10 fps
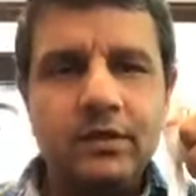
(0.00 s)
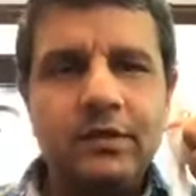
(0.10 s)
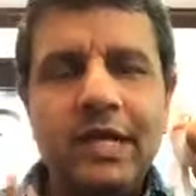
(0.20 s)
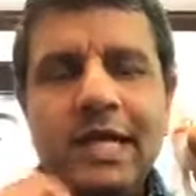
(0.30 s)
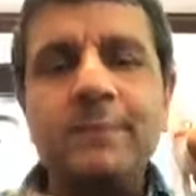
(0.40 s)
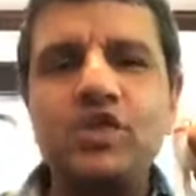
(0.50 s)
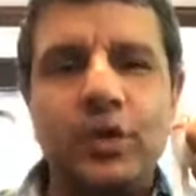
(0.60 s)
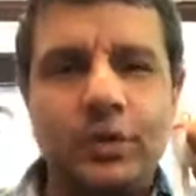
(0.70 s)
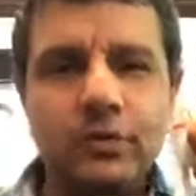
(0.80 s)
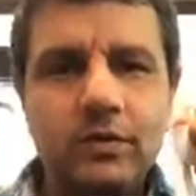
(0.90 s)
Okay, let me
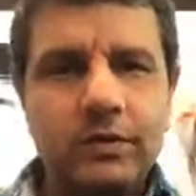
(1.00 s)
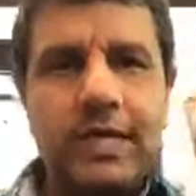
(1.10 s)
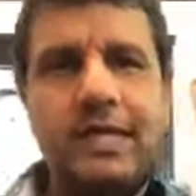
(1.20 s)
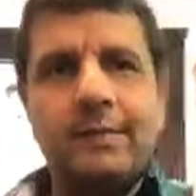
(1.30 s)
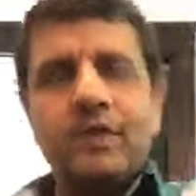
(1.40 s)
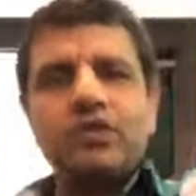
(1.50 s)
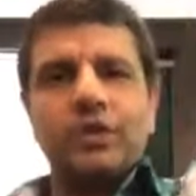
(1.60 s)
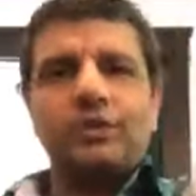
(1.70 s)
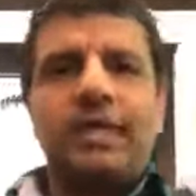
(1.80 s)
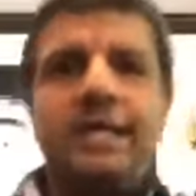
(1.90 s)
show you. Okay, let me
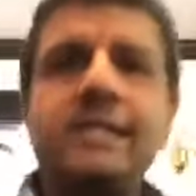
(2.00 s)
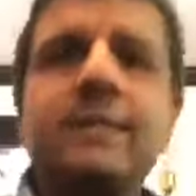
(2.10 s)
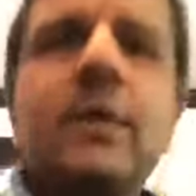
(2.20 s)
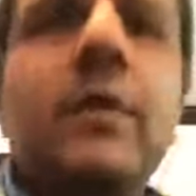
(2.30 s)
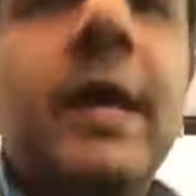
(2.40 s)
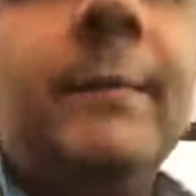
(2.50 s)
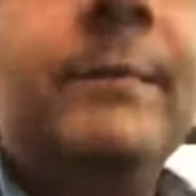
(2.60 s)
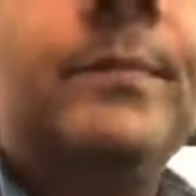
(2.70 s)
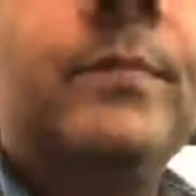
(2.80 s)
show you this. Okay,